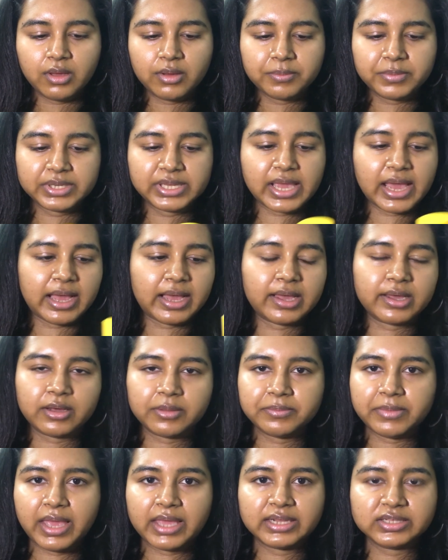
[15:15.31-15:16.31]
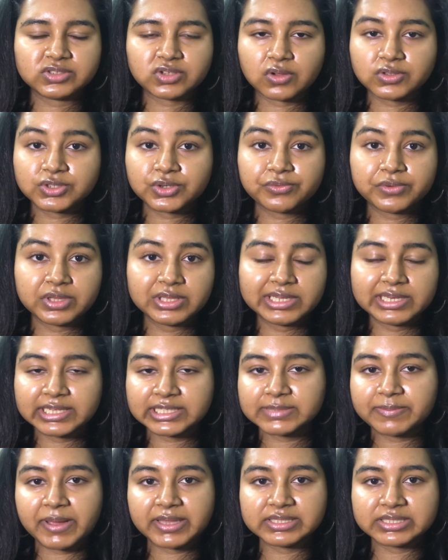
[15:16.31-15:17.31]
But yeah, and it's also really
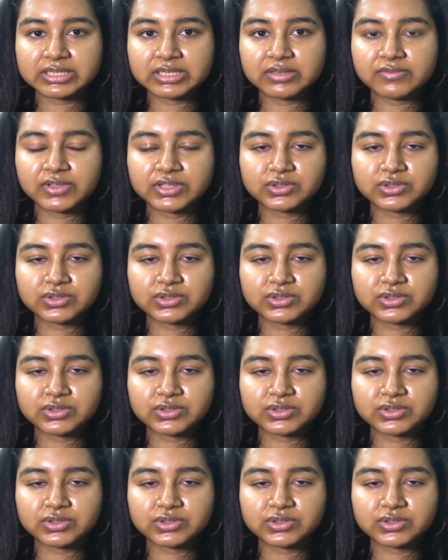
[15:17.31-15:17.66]
inexpensive.